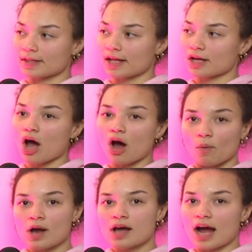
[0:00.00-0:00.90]
be like,
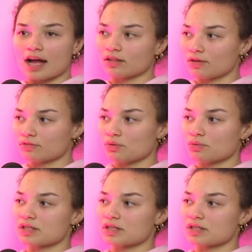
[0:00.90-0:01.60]
oh, I love you.